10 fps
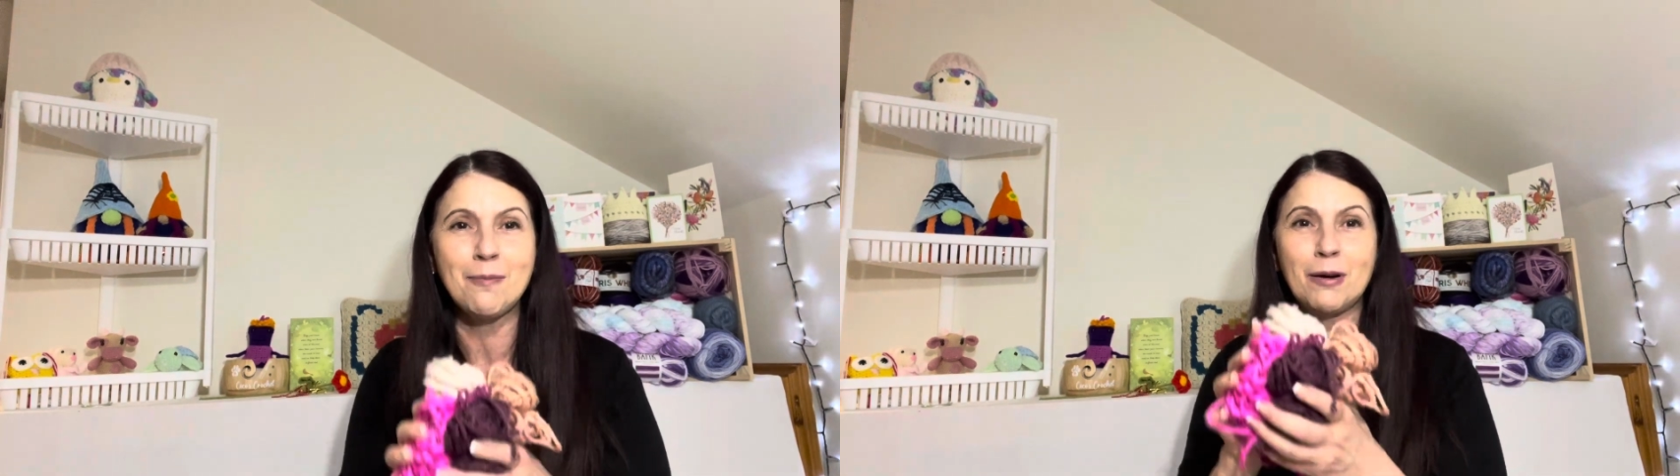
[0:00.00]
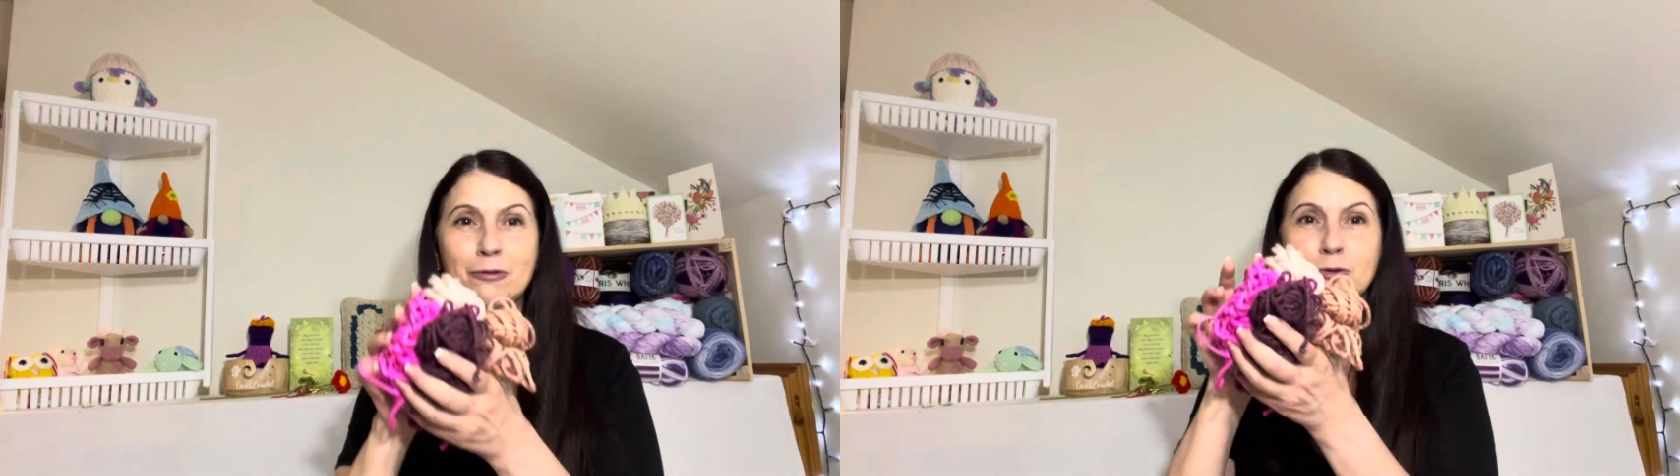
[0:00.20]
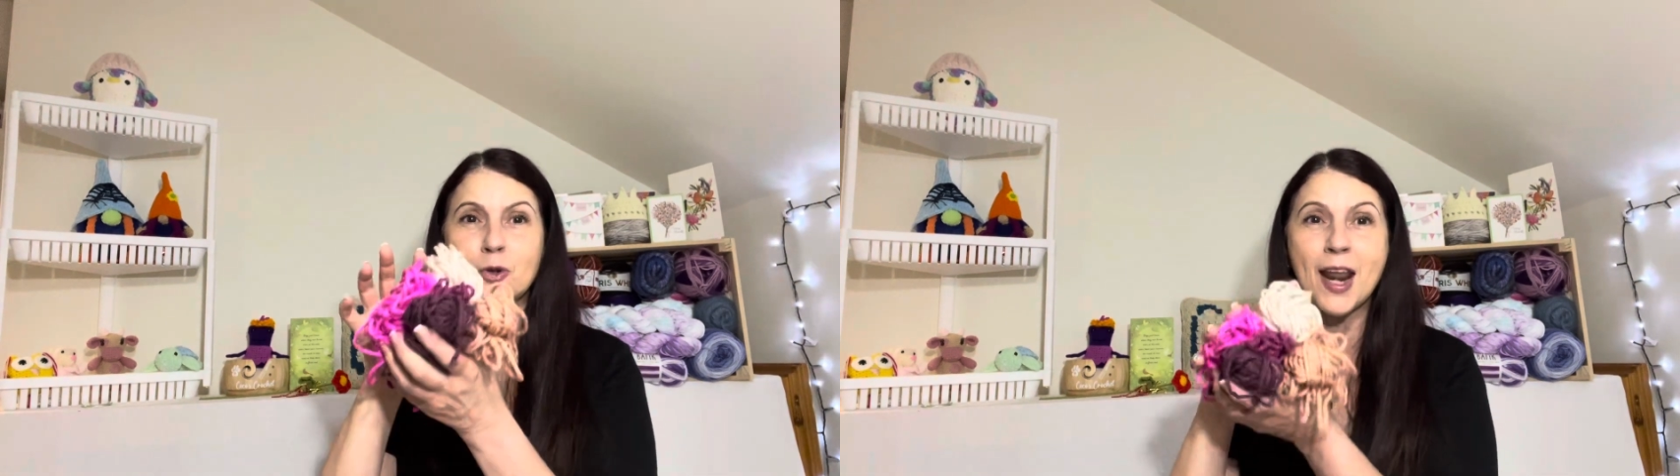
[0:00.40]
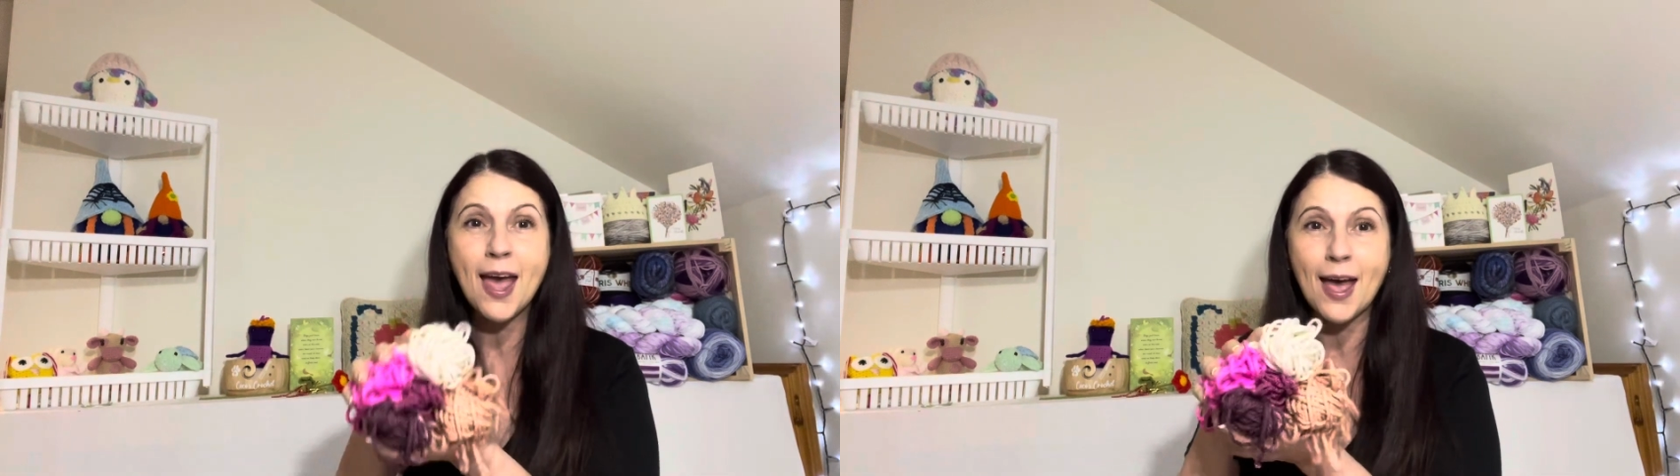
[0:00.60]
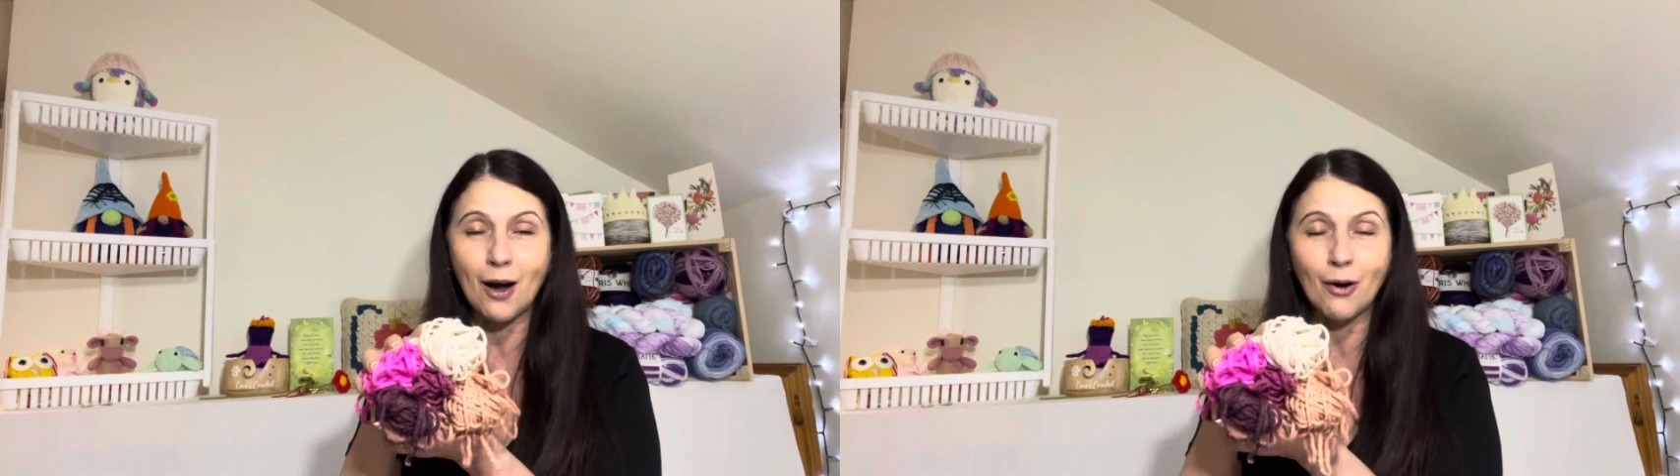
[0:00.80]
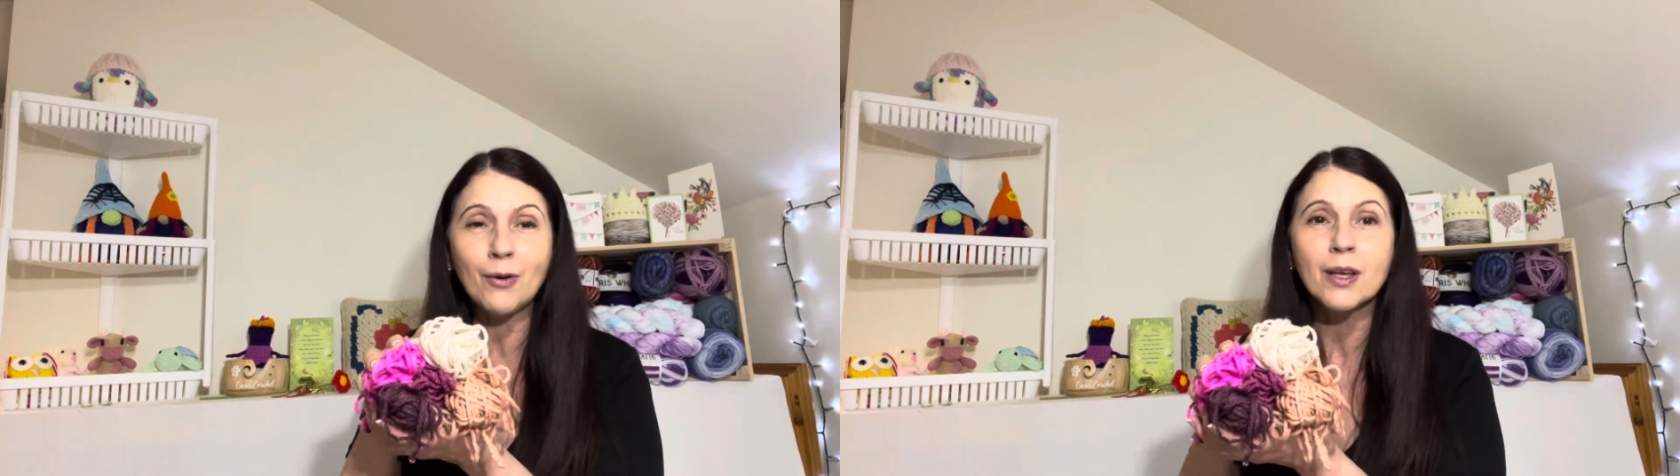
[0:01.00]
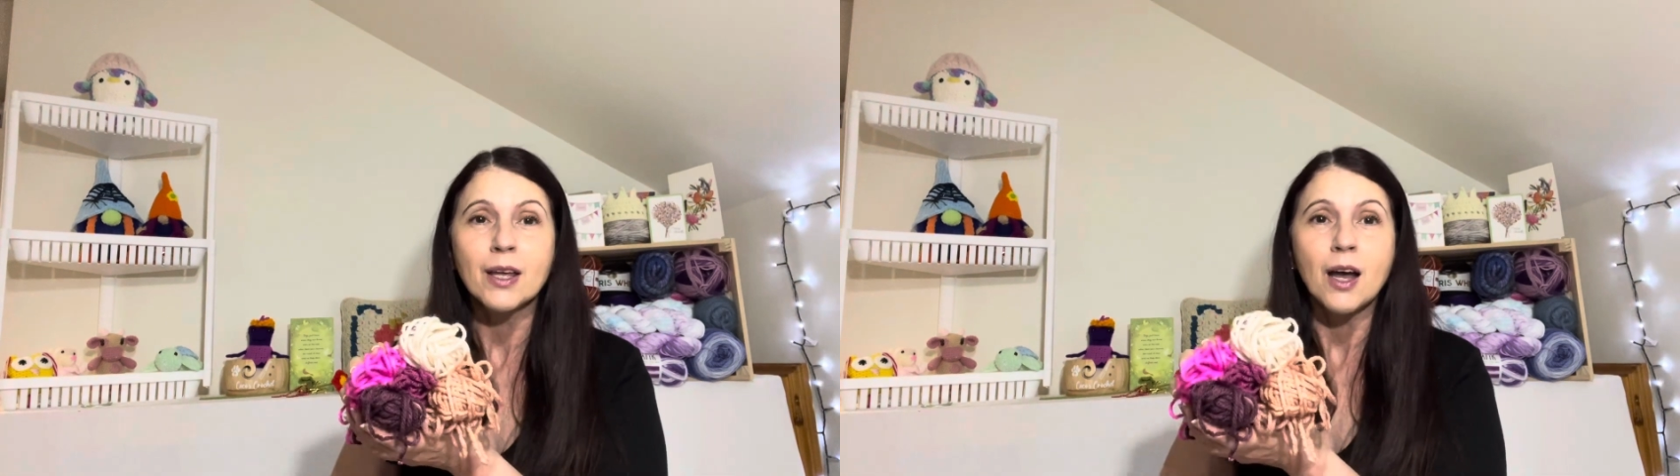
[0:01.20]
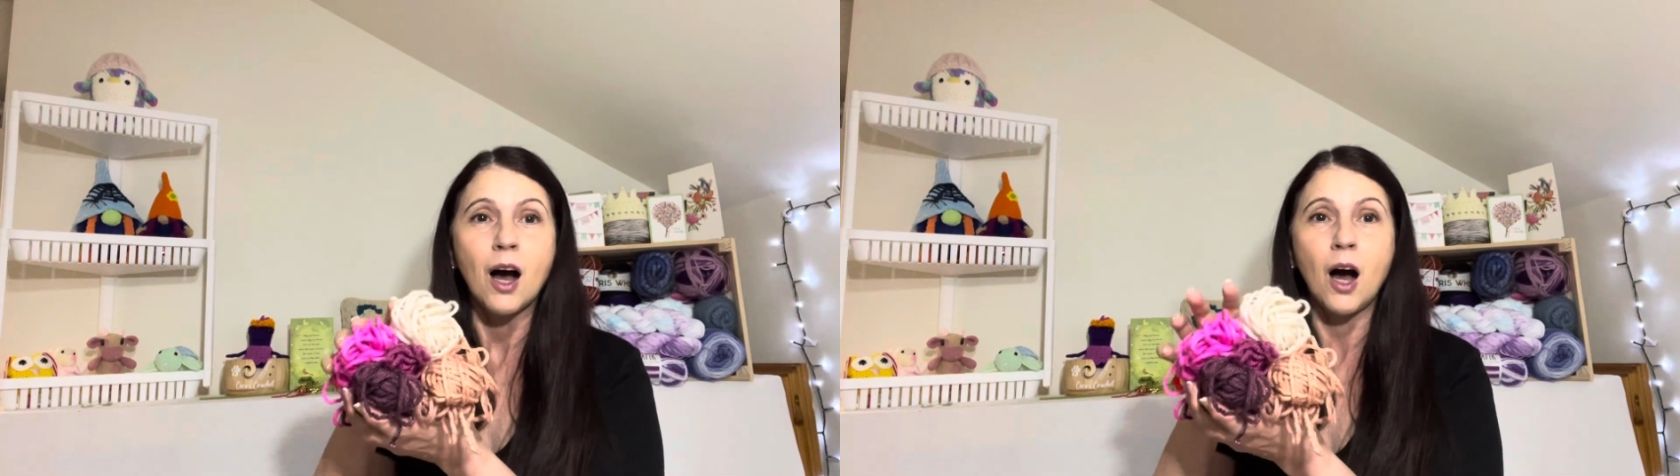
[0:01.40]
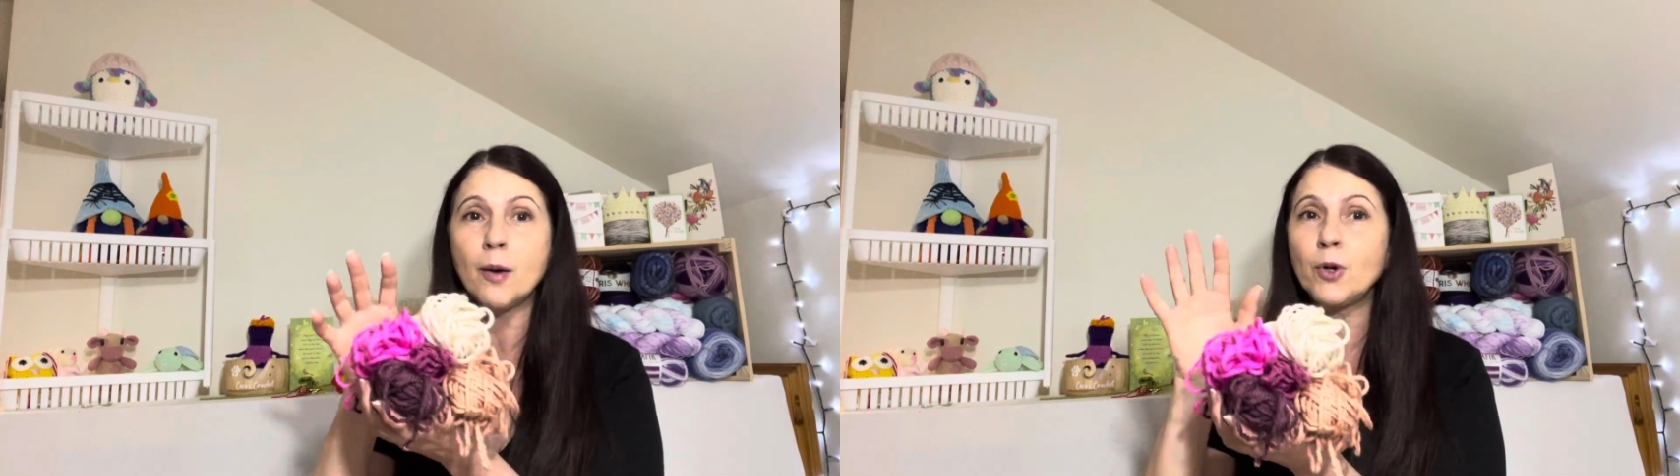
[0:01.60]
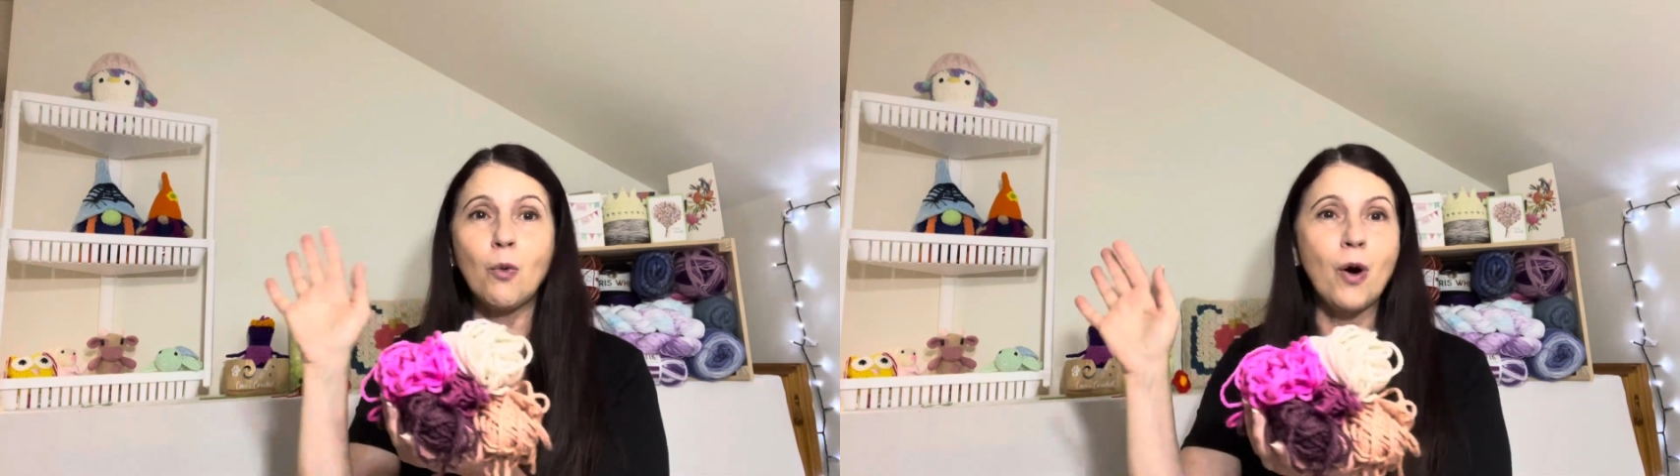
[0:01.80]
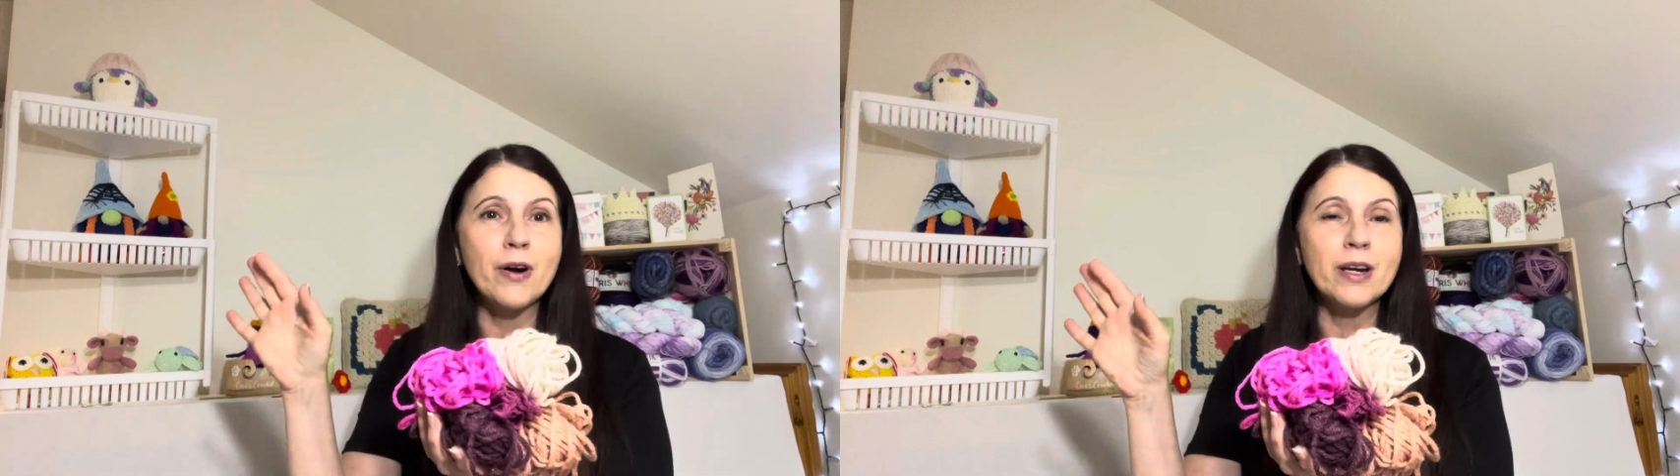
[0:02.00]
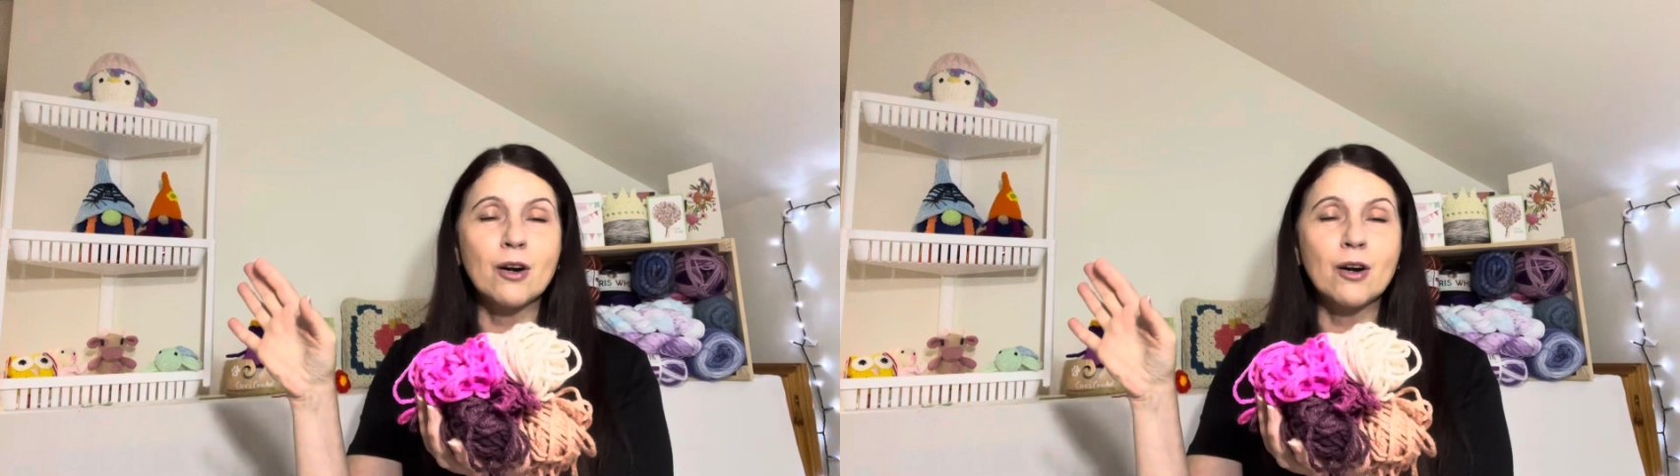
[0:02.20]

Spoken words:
But for now, I'm not worried